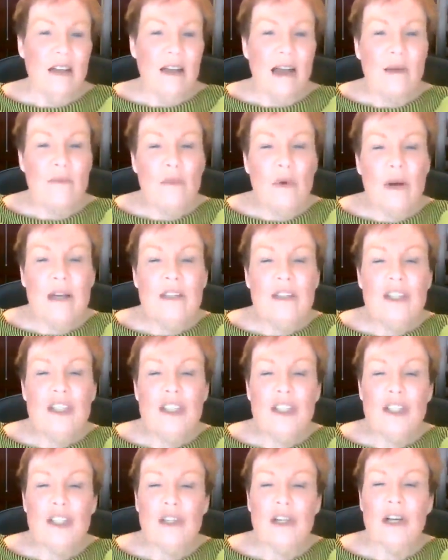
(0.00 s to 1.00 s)
And once
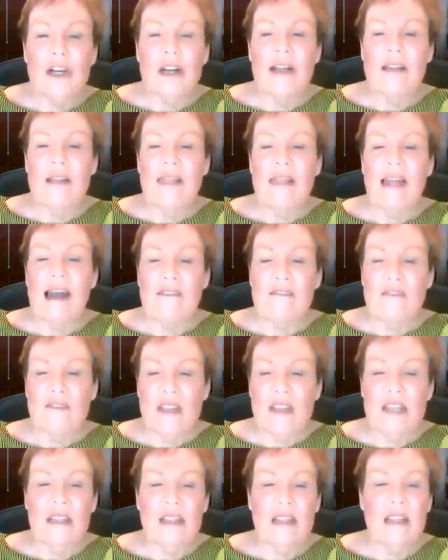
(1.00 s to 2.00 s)
you're in that
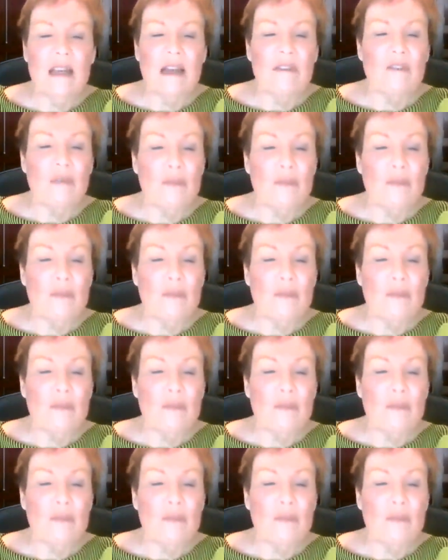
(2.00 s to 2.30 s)
feeling of